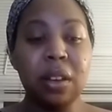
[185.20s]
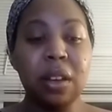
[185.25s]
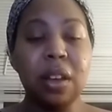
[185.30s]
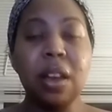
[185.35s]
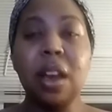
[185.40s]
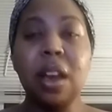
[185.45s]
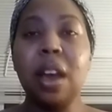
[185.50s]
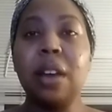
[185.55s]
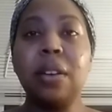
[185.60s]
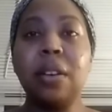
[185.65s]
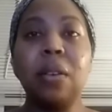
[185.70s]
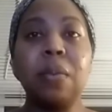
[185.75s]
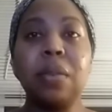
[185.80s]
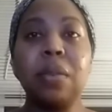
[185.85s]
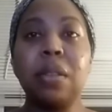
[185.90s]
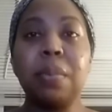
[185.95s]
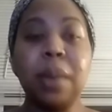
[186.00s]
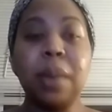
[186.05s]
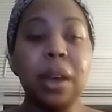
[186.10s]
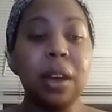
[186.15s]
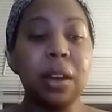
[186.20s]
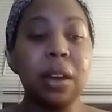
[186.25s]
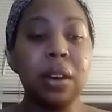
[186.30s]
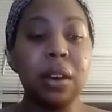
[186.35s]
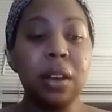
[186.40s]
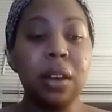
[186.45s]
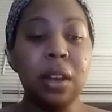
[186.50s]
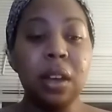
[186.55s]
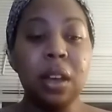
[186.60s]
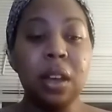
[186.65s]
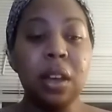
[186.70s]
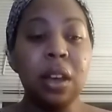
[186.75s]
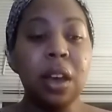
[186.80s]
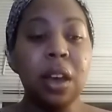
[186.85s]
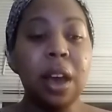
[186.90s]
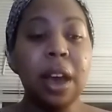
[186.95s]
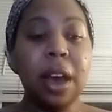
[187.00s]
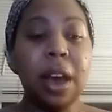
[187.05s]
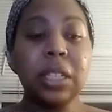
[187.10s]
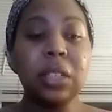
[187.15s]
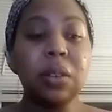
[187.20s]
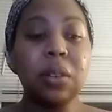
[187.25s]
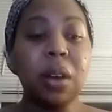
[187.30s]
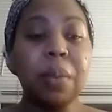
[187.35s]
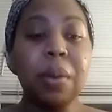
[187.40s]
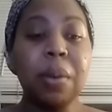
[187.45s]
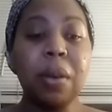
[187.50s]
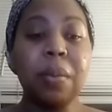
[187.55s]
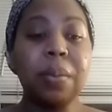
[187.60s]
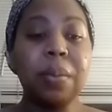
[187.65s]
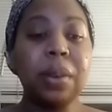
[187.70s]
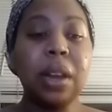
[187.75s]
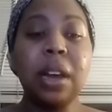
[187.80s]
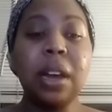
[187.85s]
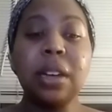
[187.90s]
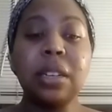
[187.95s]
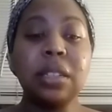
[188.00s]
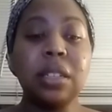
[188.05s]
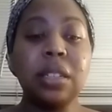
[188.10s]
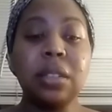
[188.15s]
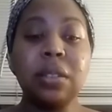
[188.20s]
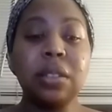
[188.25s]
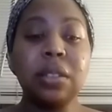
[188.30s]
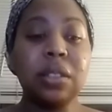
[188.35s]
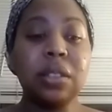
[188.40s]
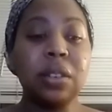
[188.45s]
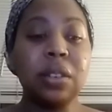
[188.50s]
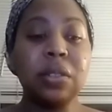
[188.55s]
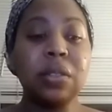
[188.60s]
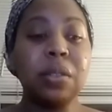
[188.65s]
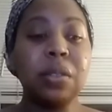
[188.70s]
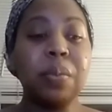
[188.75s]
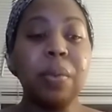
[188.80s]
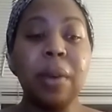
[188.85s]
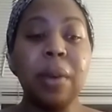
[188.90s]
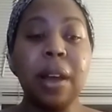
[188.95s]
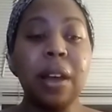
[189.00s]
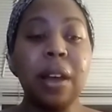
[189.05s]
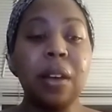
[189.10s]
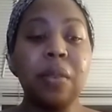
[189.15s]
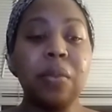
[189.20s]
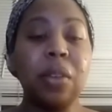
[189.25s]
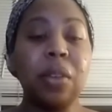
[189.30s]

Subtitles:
I don't respond. I scrub her blood until it turns brown.